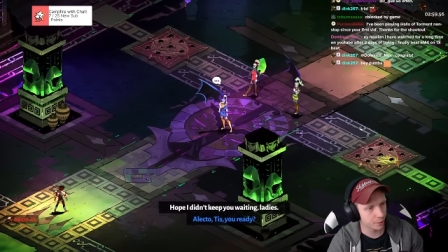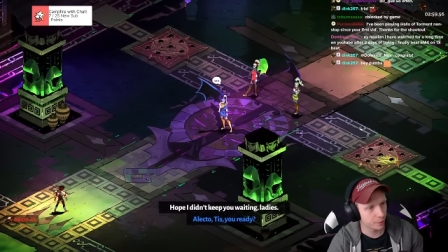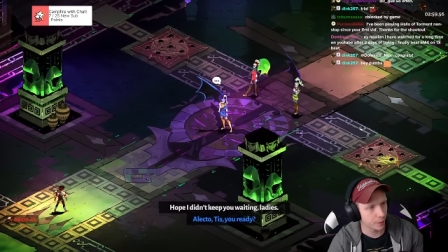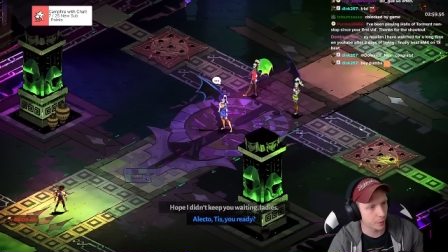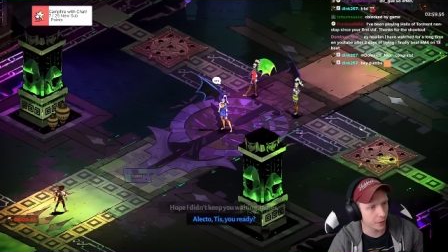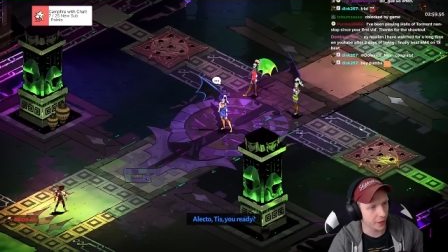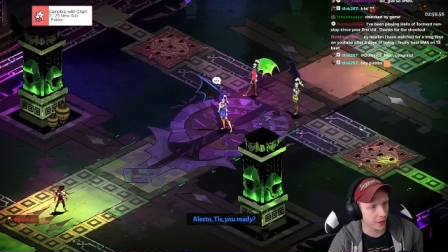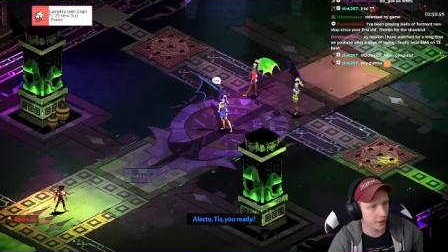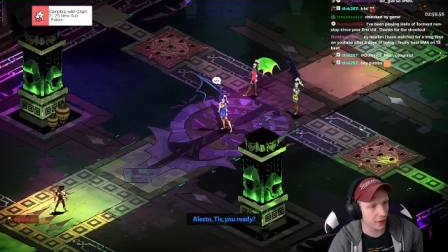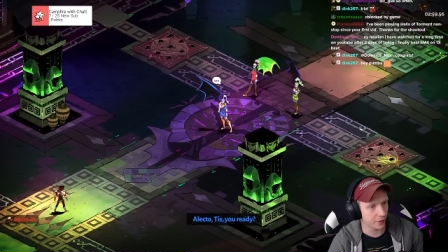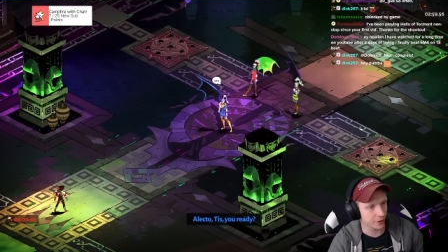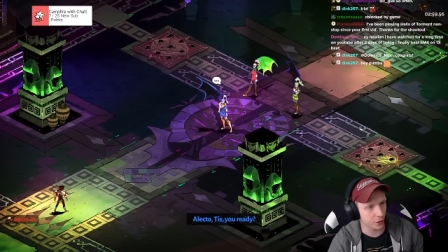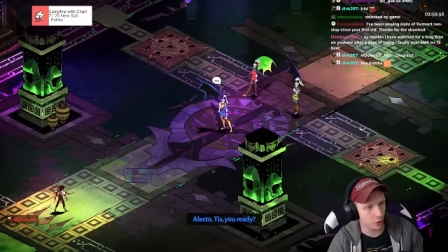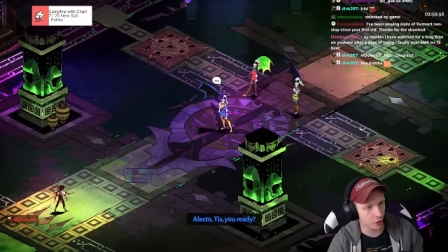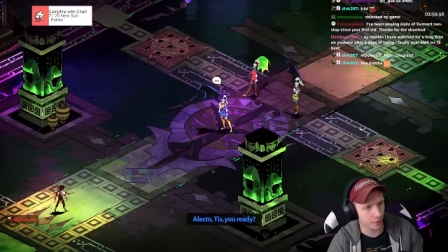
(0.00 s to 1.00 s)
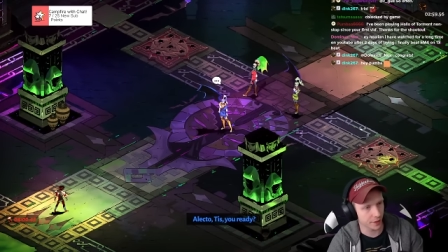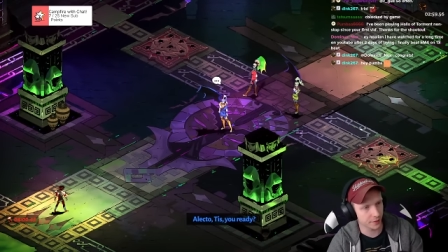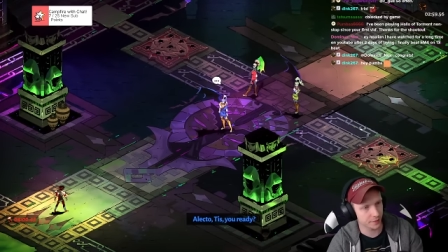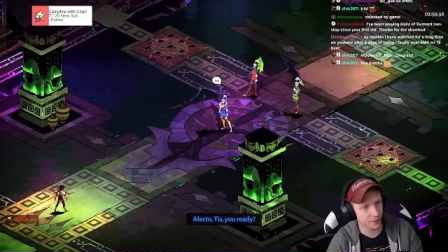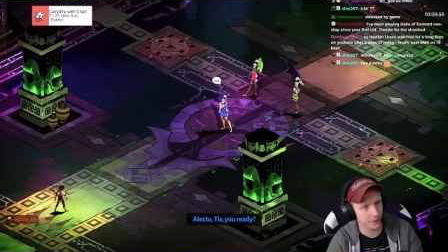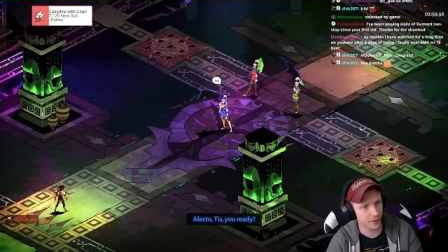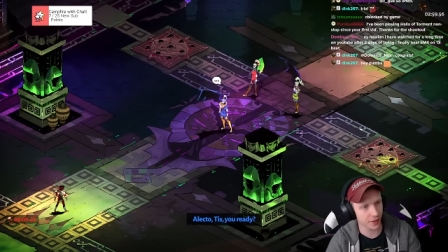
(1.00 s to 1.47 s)
Been playing Halls of
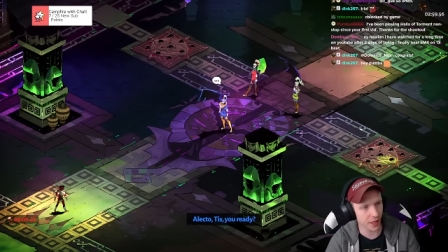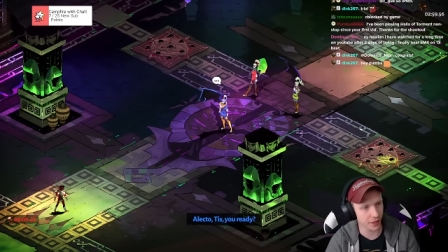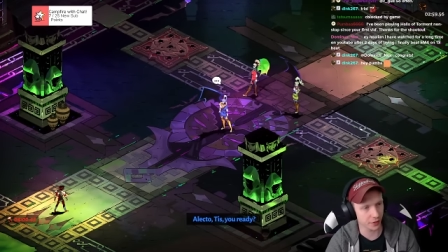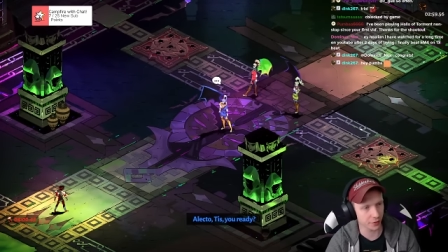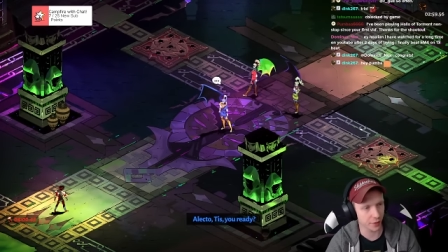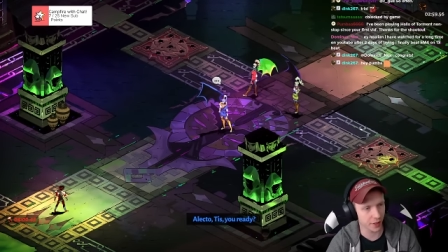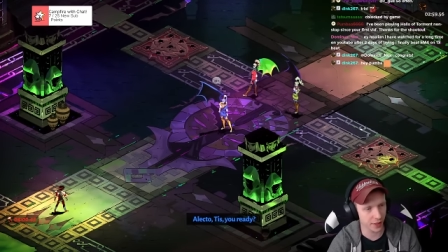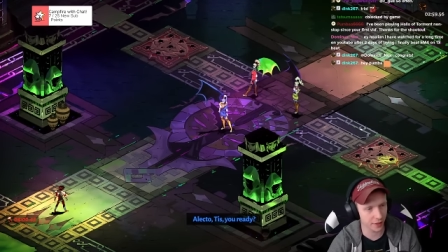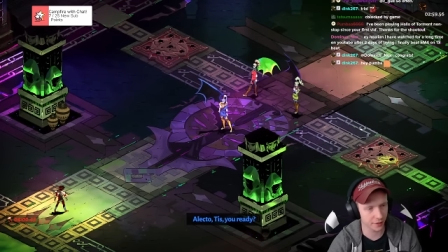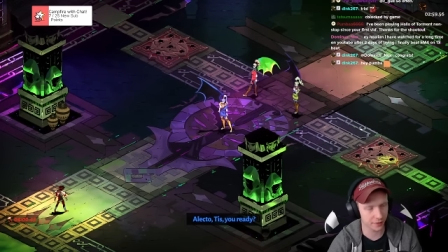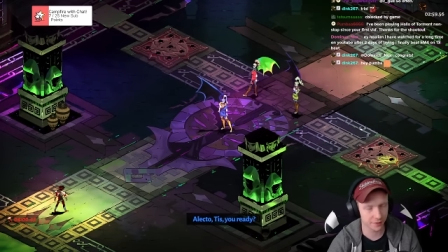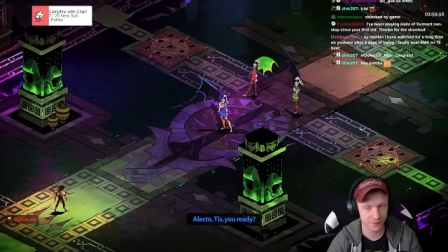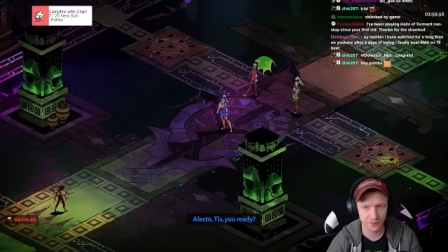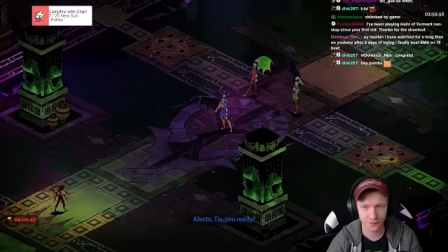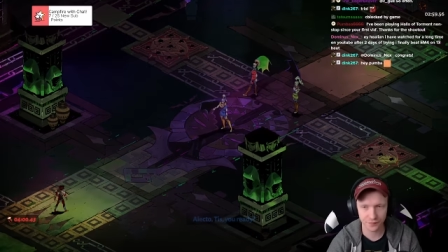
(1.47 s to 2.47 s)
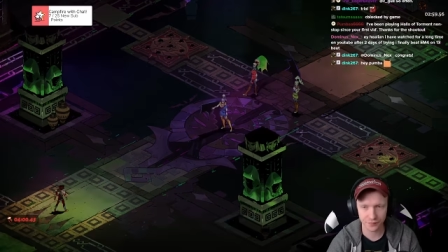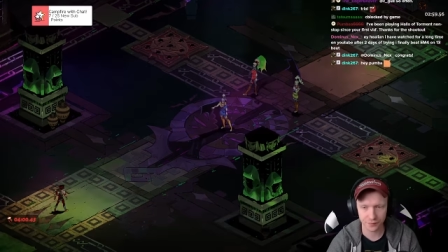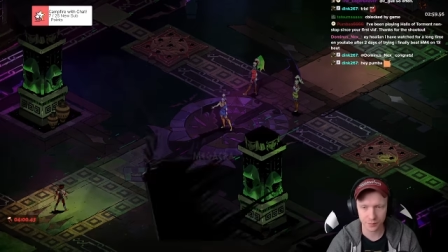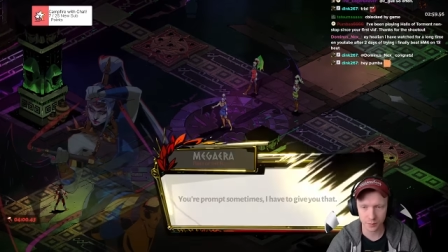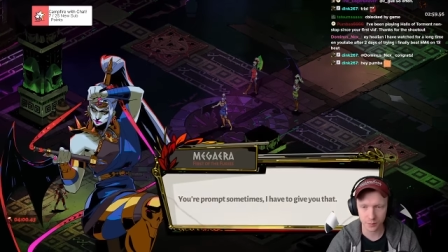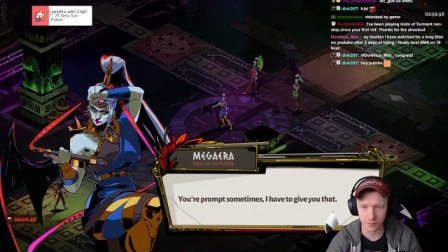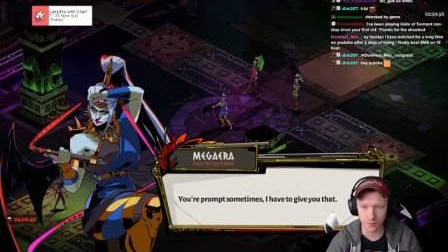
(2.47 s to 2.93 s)
Torment. It's nice, right?
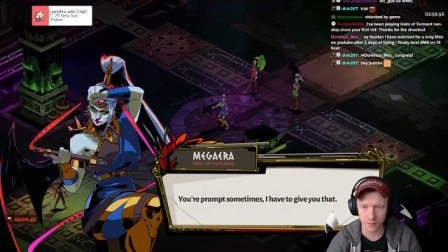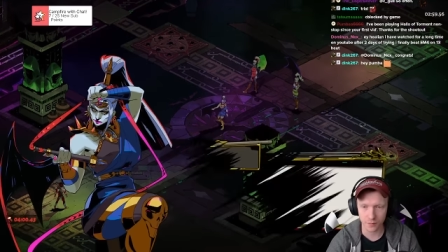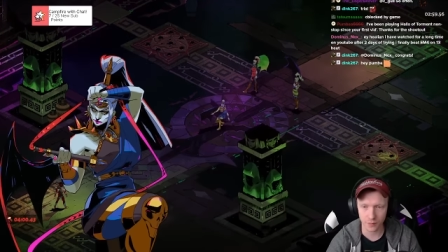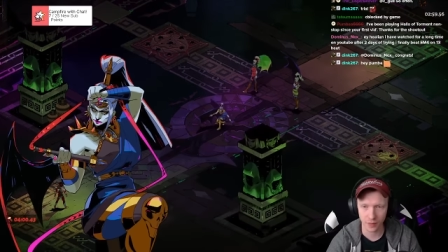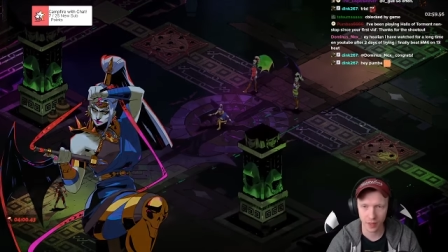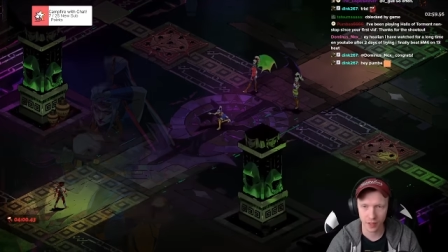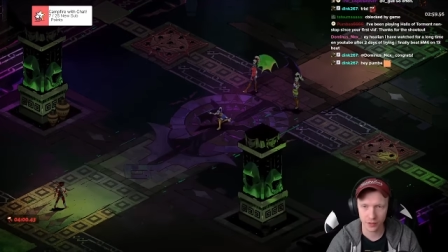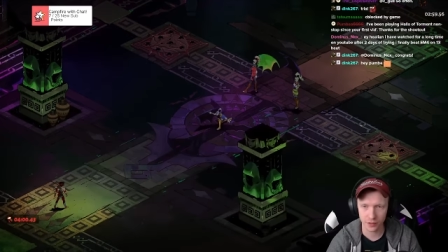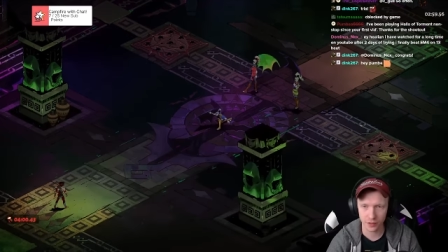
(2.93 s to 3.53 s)
It's